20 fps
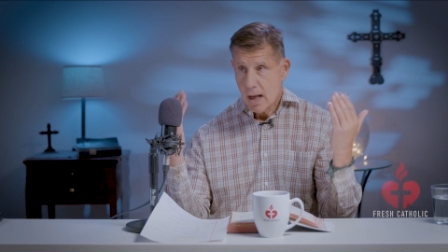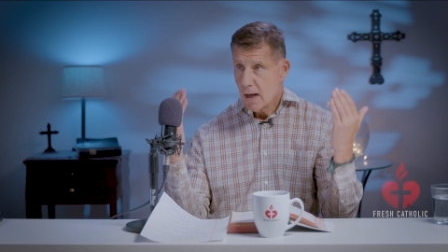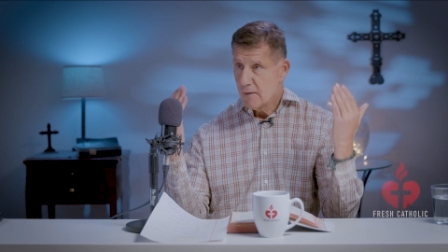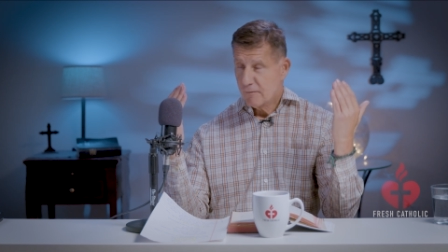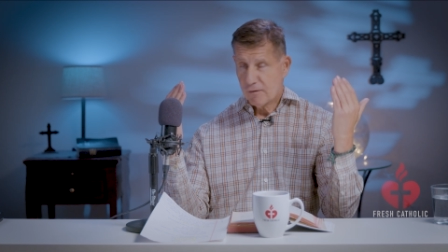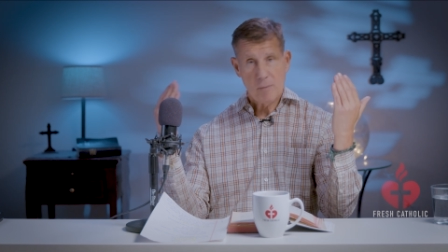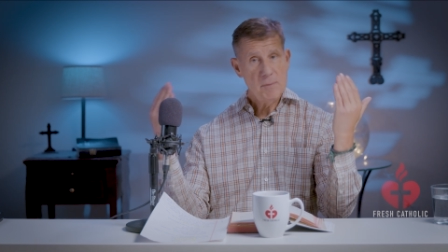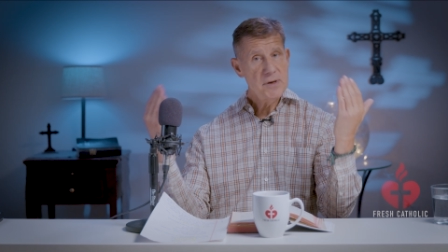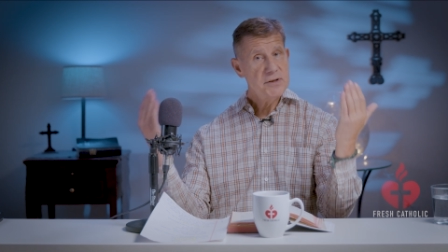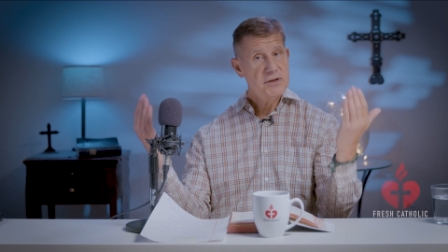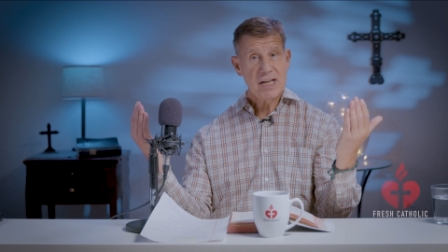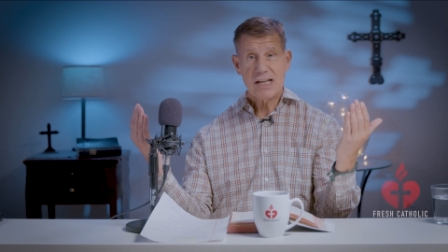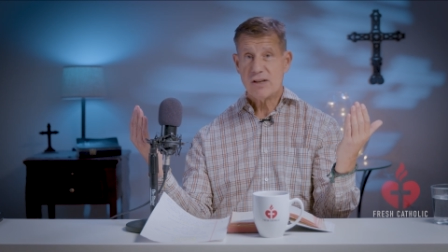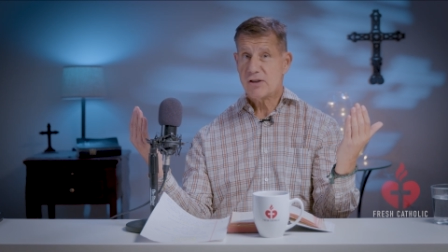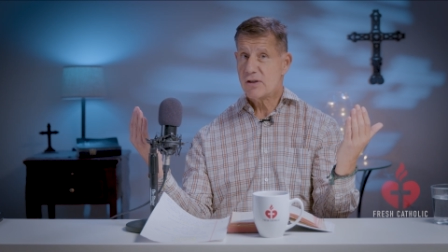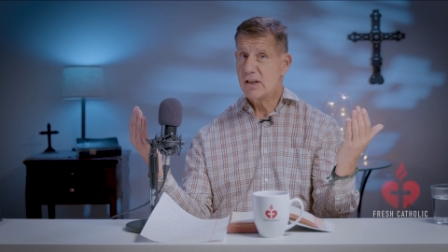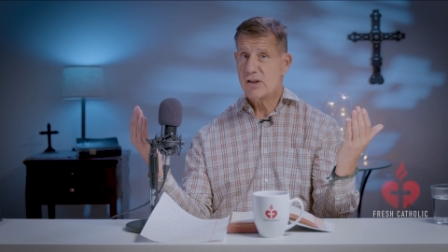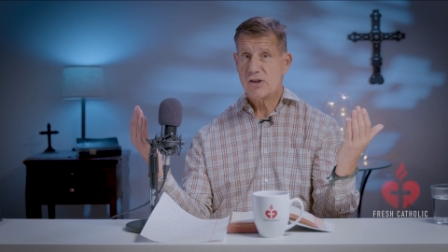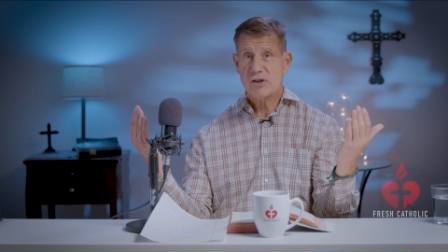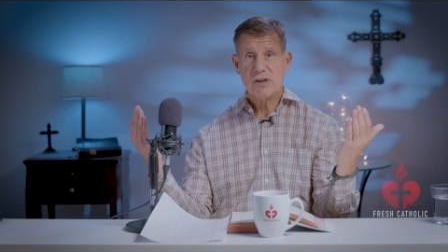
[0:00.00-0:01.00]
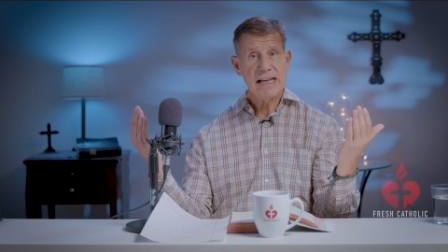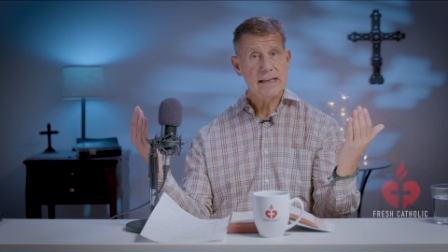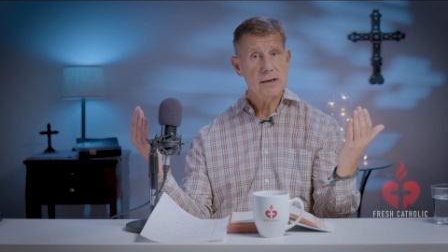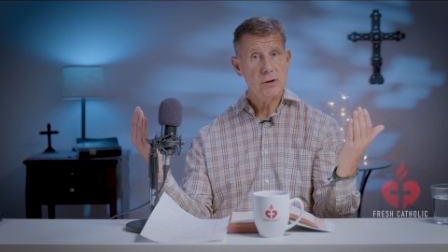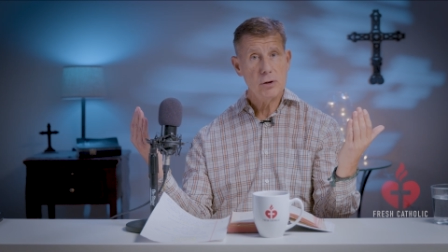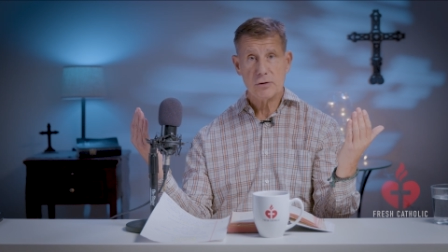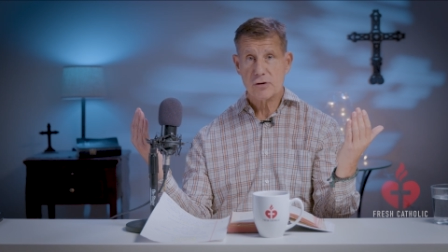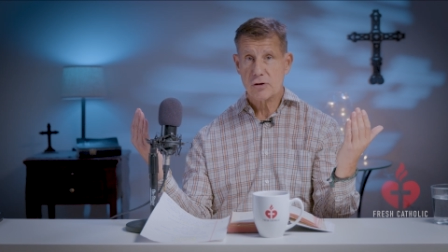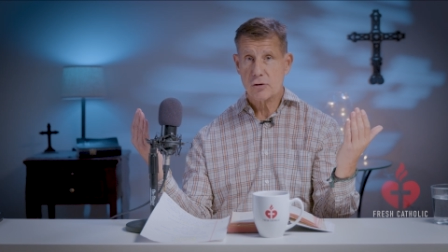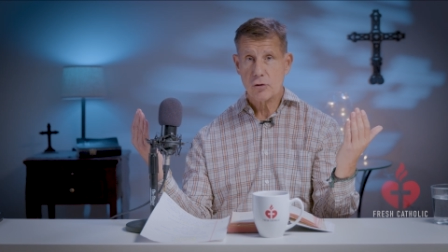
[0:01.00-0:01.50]
from a distance, they
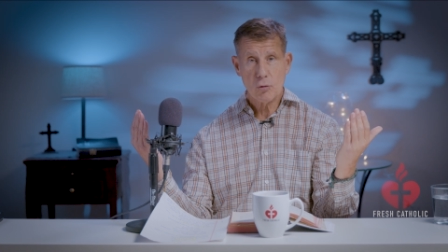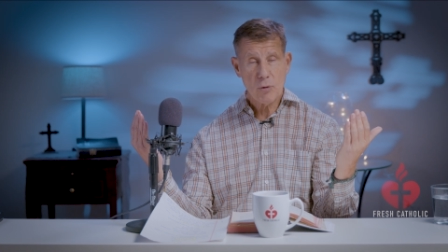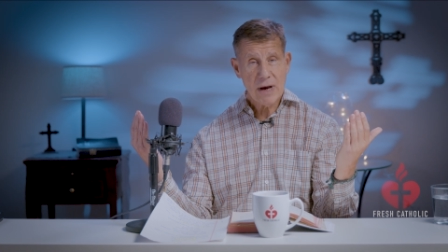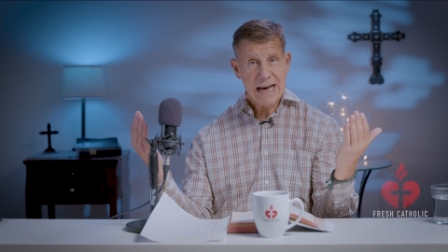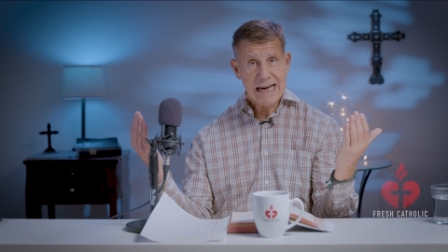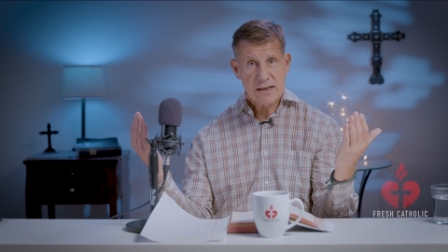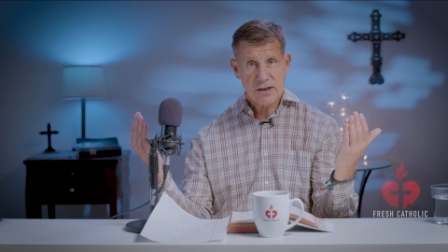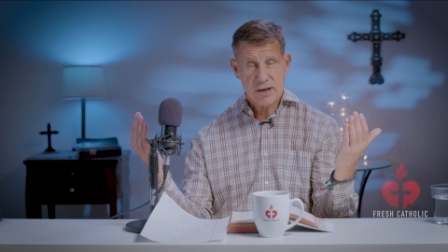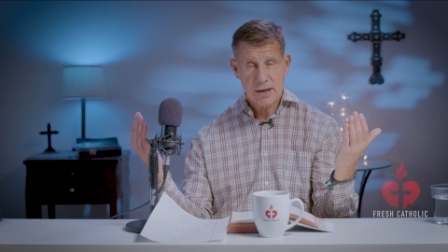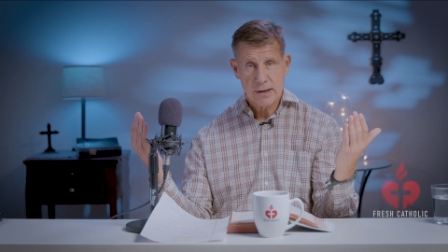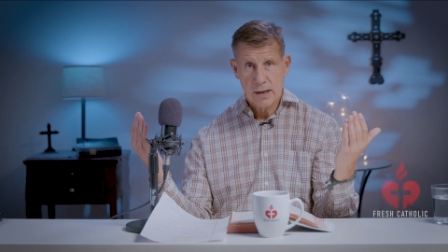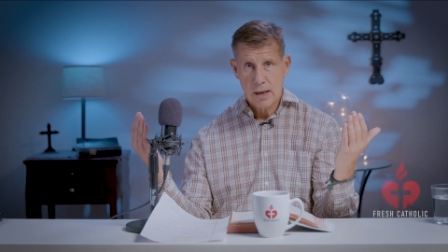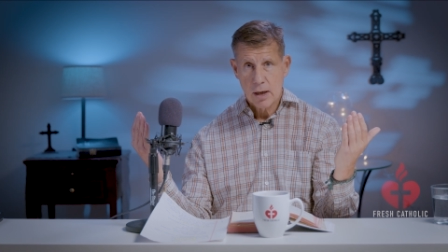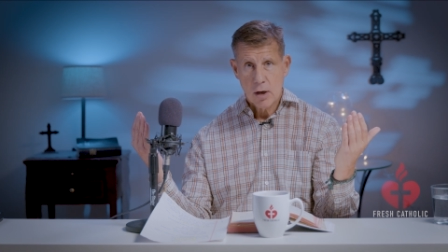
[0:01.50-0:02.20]
looked great.